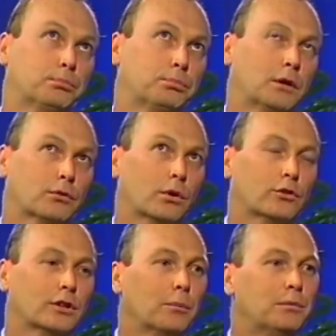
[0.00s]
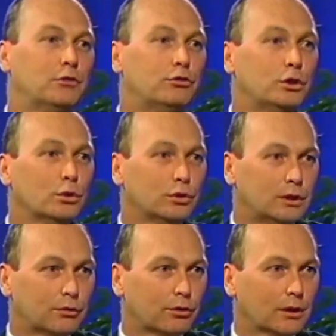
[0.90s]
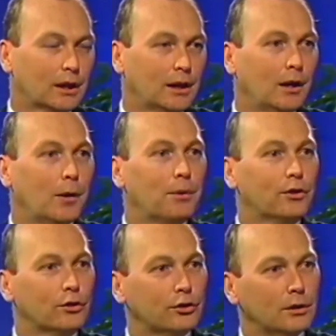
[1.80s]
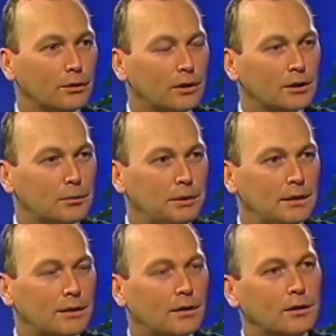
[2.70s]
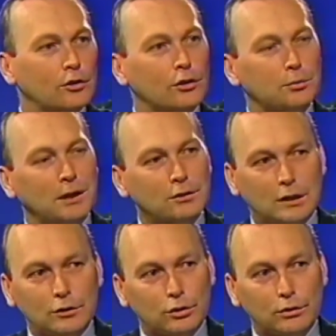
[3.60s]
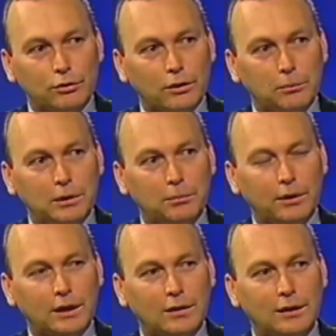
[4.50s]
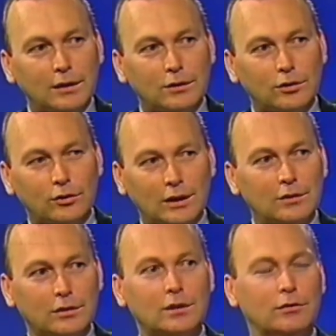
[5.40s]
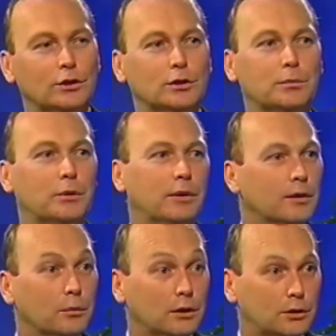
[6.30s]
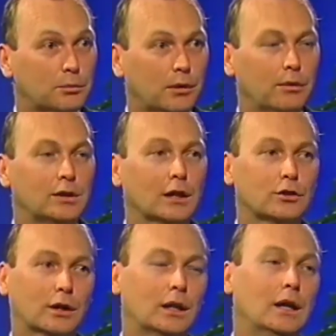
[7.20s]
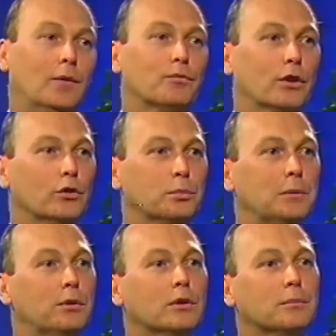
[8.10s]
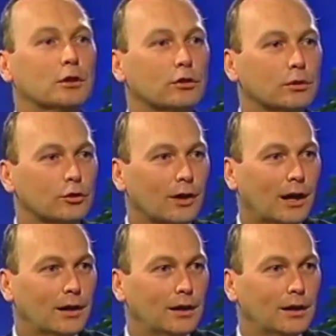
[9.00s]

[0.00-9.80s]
of course, they'll be viewed differently, but they're still going to be there. And it's especially true for the people, and I think it's a sensitive issue, but one that we should probably touch on, those people who commit suicide.